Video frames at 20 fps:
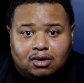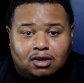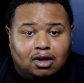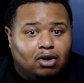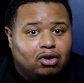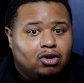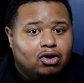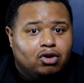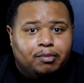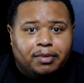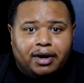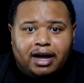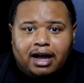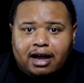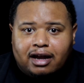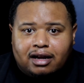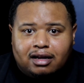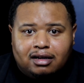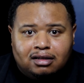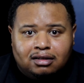Don't go
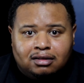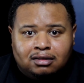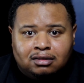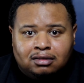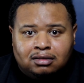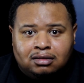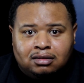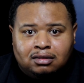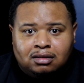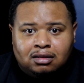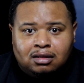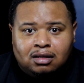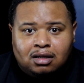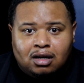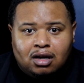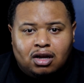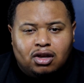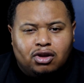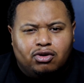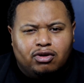back.
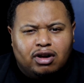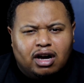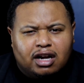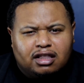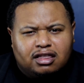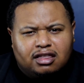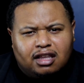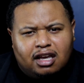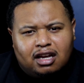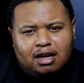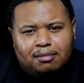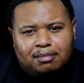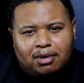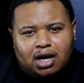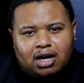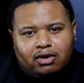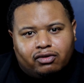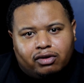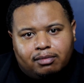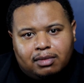You got to think
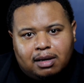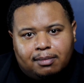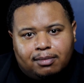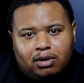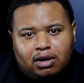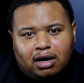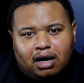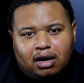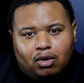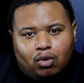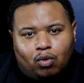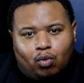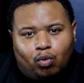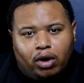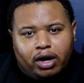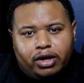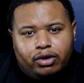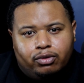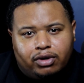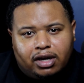about and remember
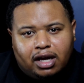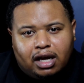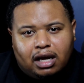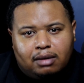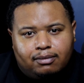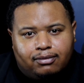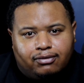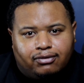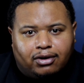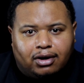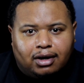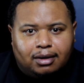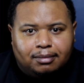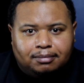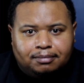where you came from.